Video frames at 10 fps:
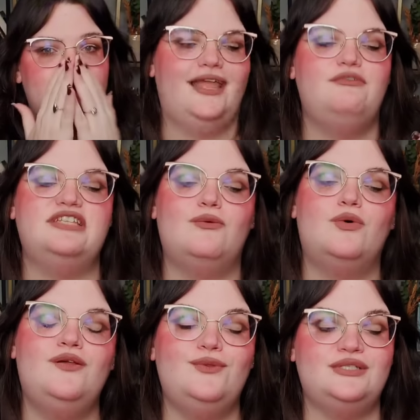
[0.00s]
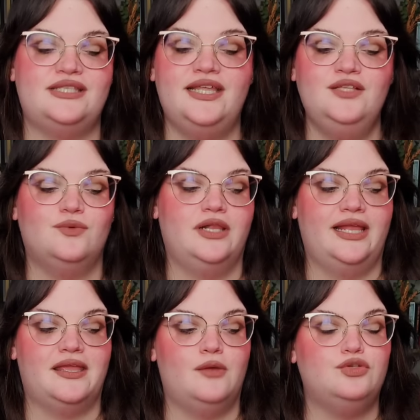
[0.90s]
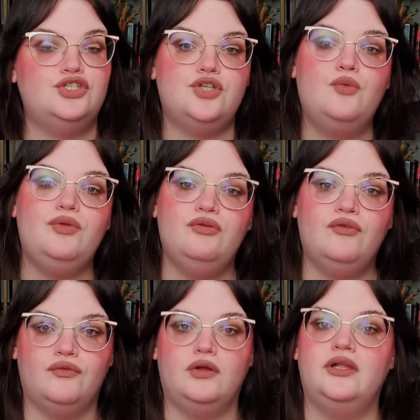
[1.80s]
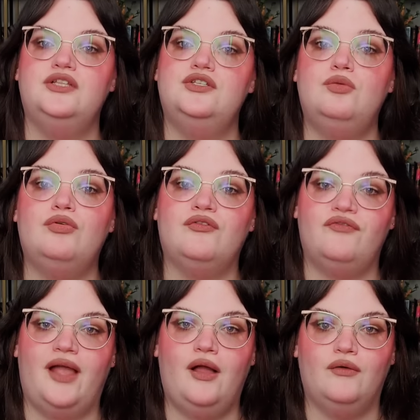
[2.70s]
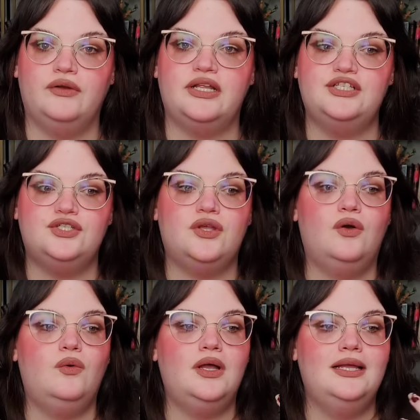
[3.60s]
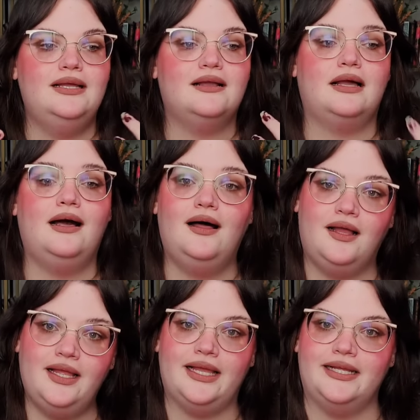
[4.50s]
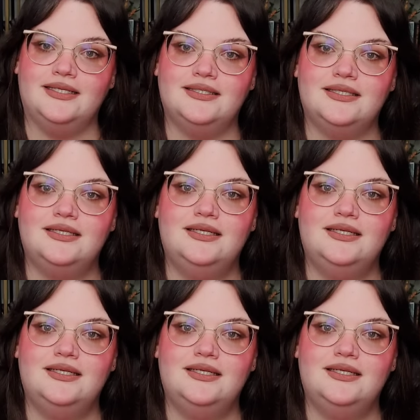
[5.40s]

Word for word: It was like one of those things where like, it was so beautiful and so profound and so kind